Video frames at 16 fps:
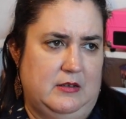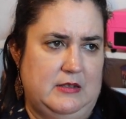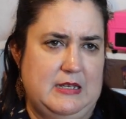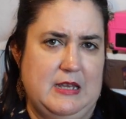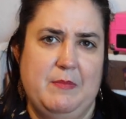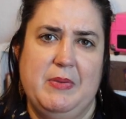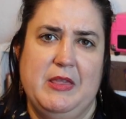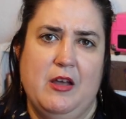
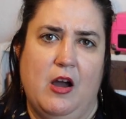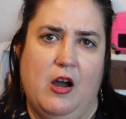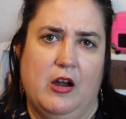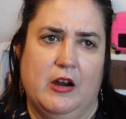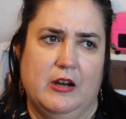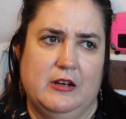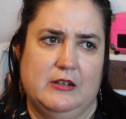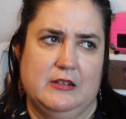Deep in the
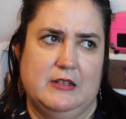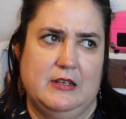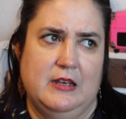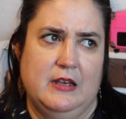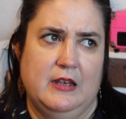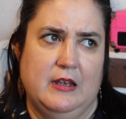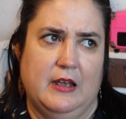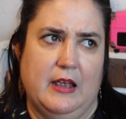Heart,
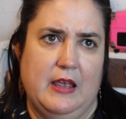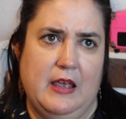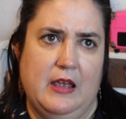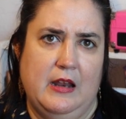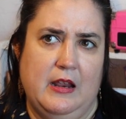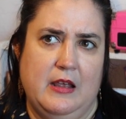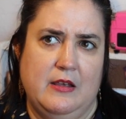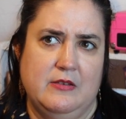
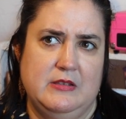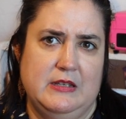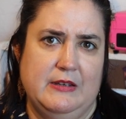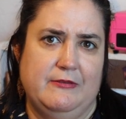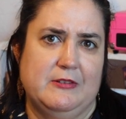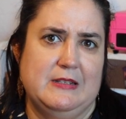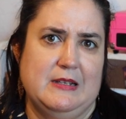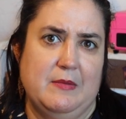and I used
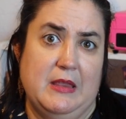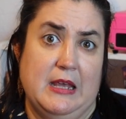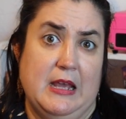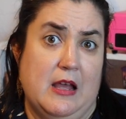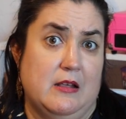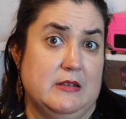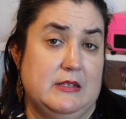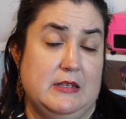it for something
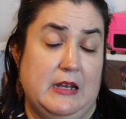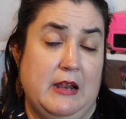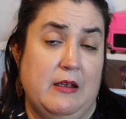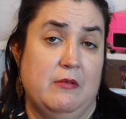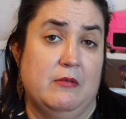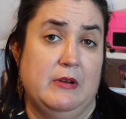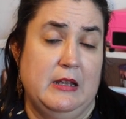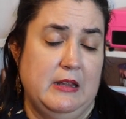else, and I
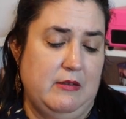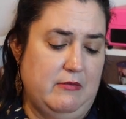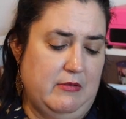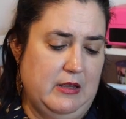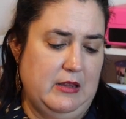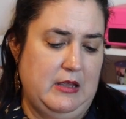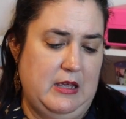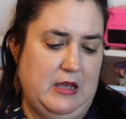really,
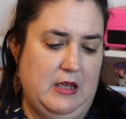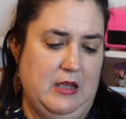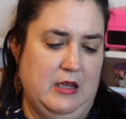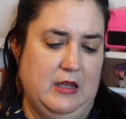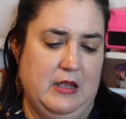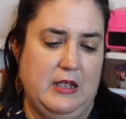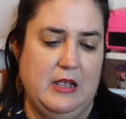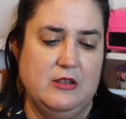really
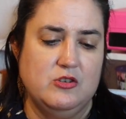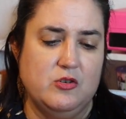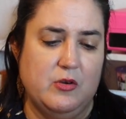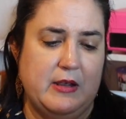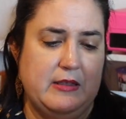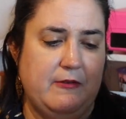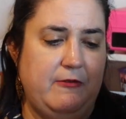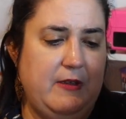
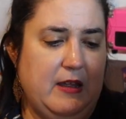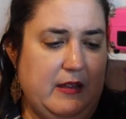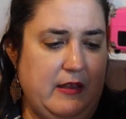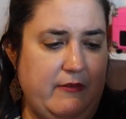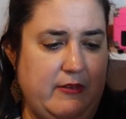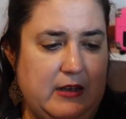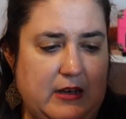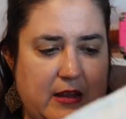enjoyed the feel
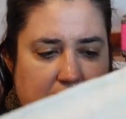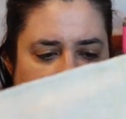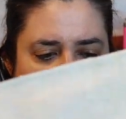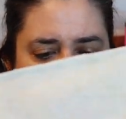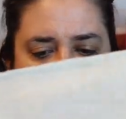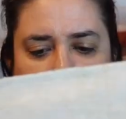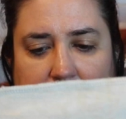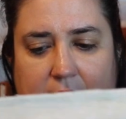of it and the
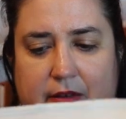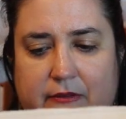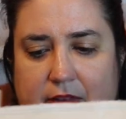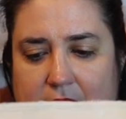color of